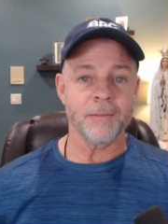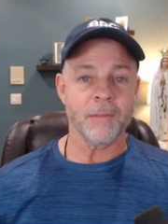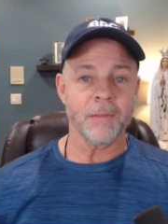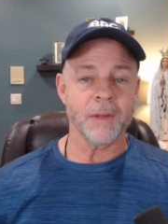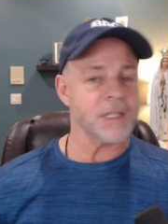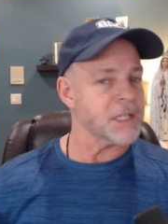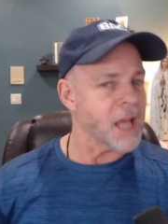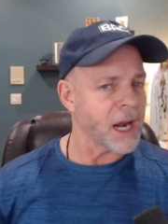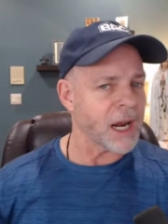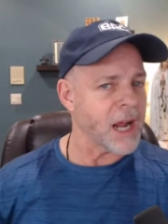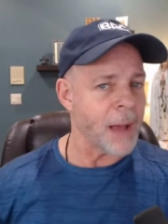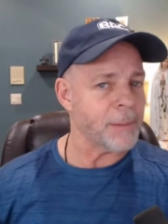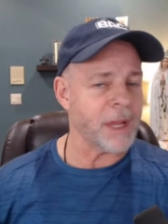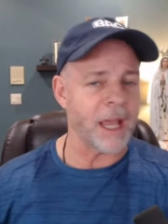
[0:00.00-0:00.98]
This is not a
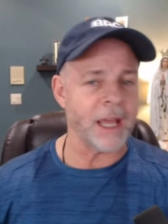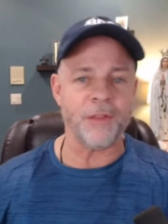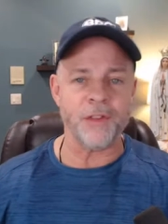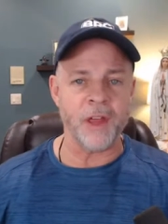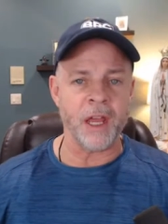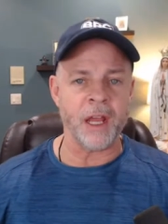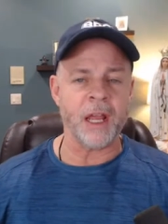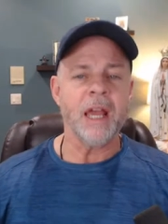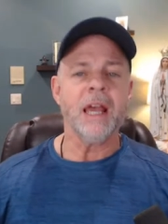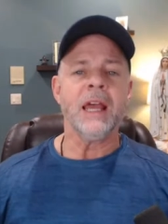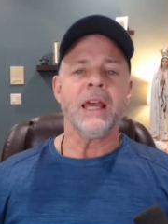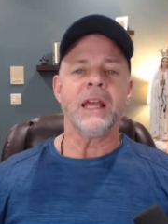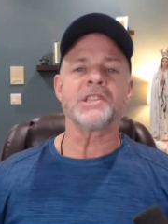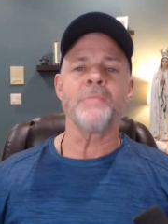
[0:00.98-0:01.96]
complicated thing.
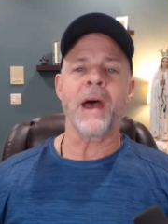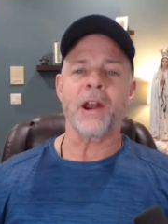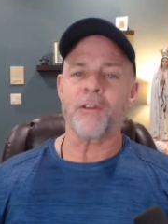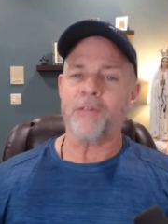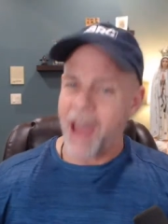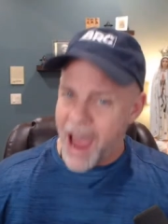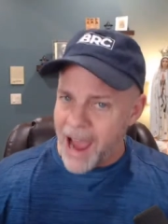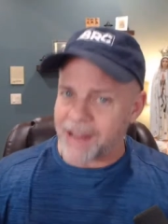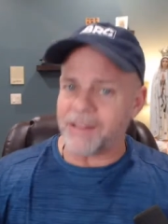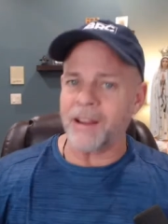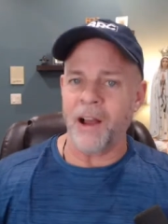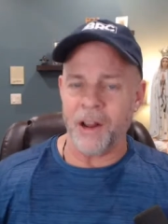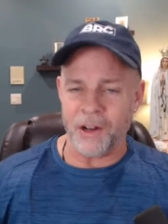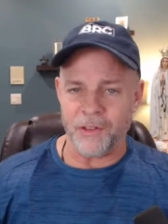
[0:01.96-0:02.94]
It's a matter of
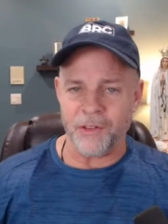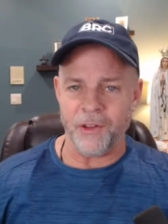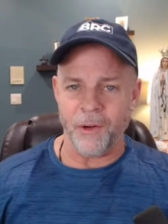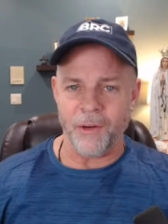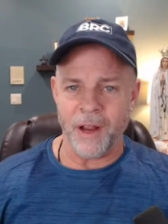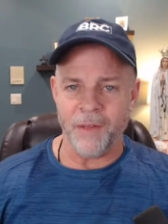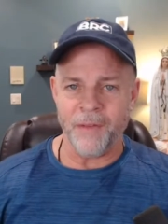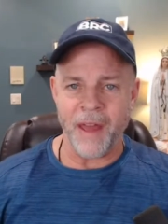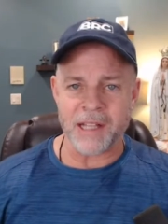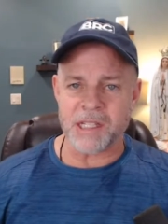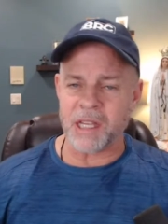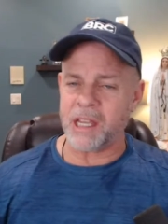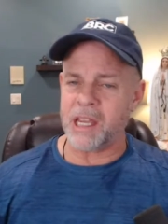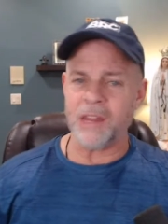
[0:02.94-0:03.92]
acting on it, though. And
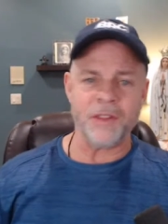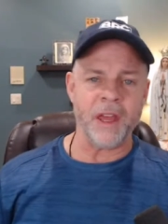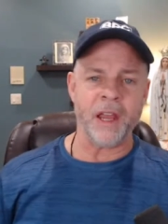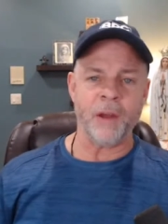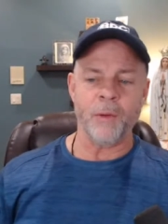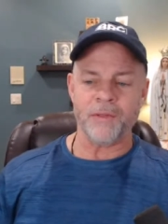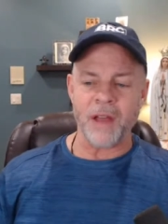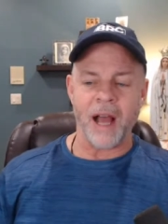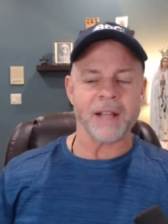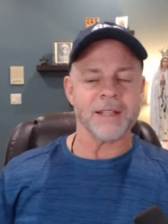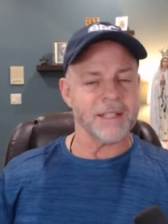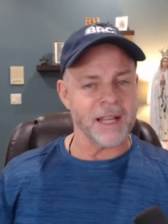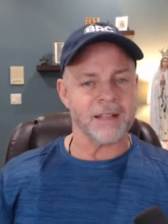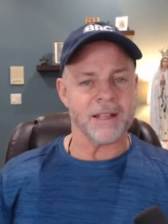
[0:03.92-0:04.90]
that's the key thing. We've got
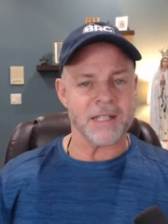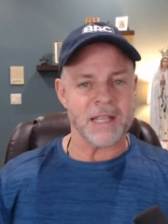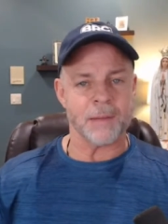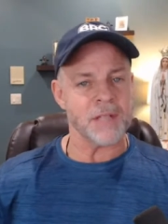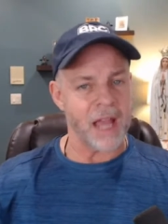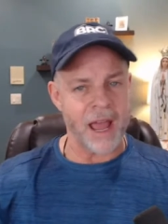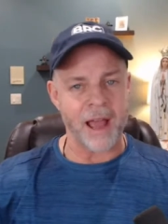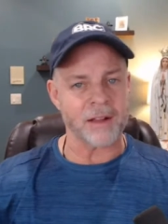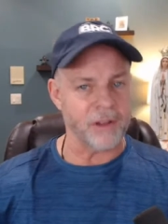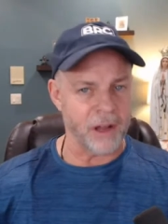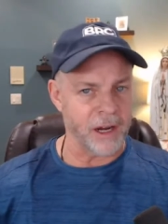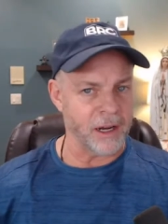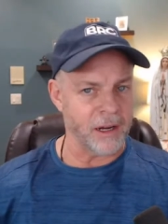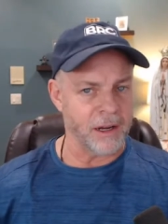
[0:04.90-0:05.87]
to take the steps to act
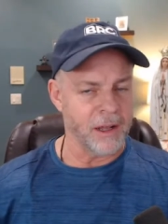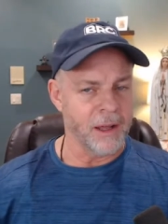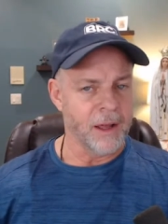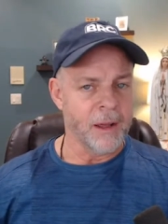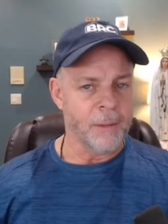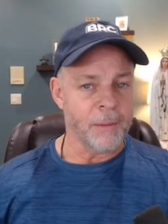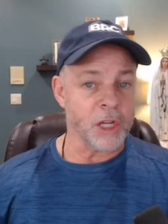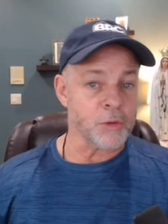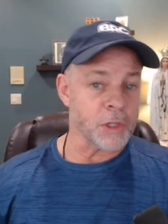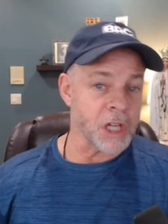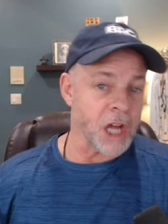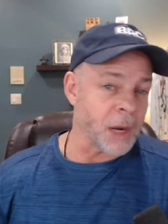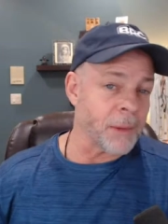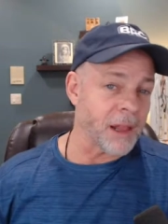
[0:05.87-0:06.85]
on it. Because we're
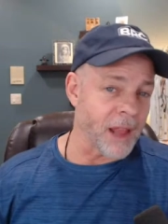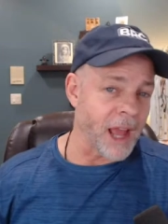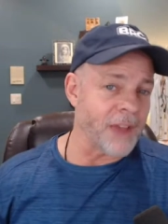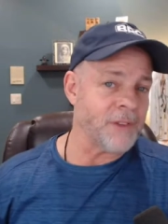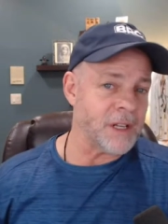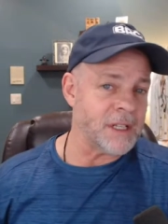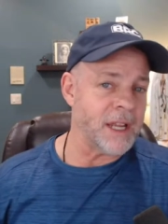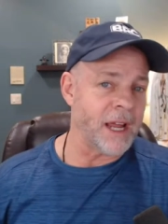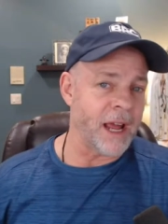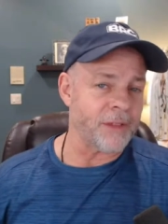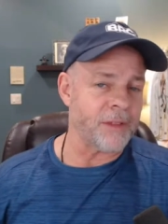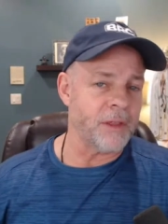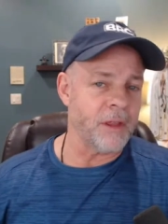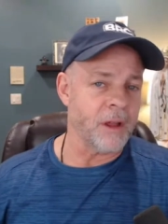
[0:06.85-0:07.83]
talking about life and
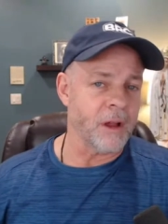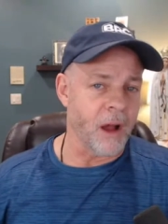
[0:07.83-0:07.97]
death.